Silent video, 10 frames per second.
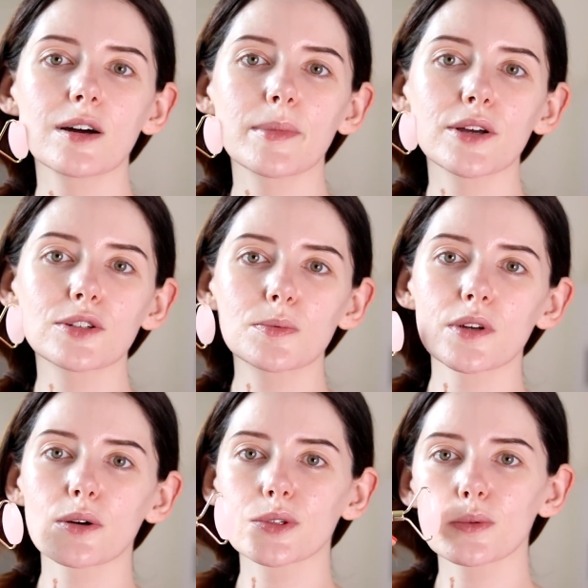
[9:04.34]
and my husband
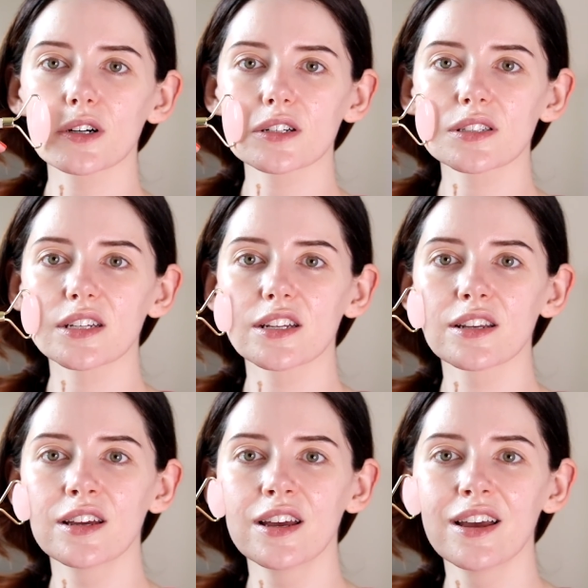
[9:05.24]
always walks
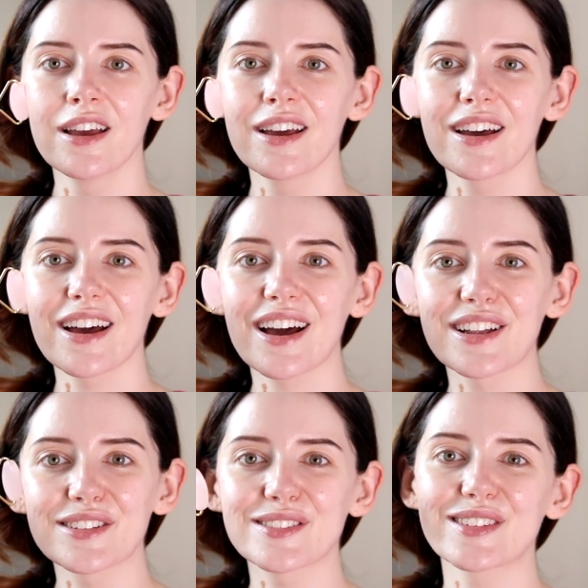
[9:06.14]
in
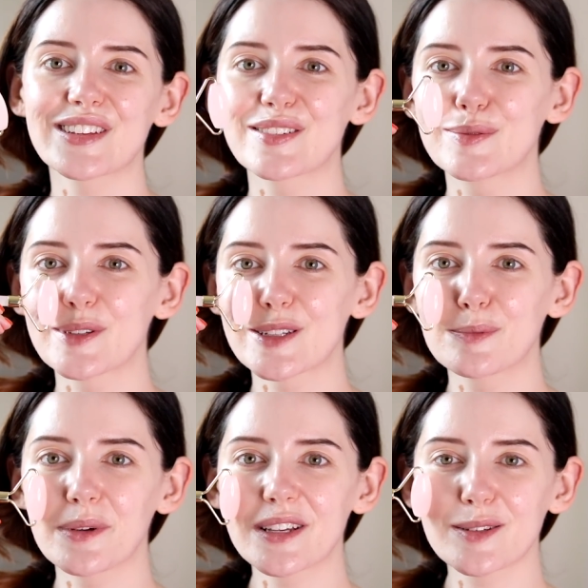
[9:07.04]
and gives me this
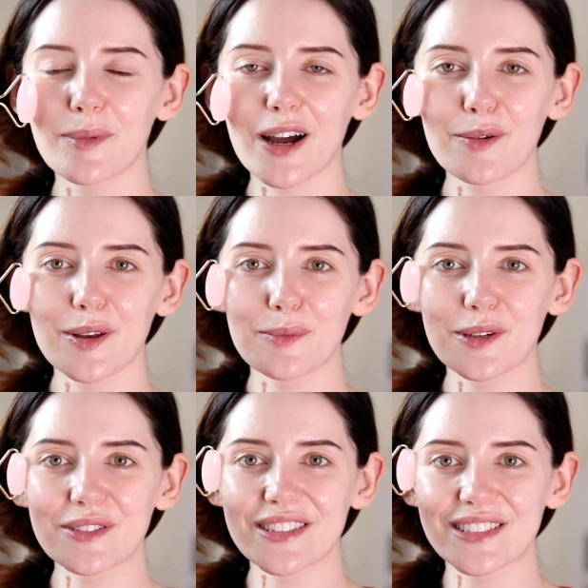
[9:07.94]
big smile when I'm using it,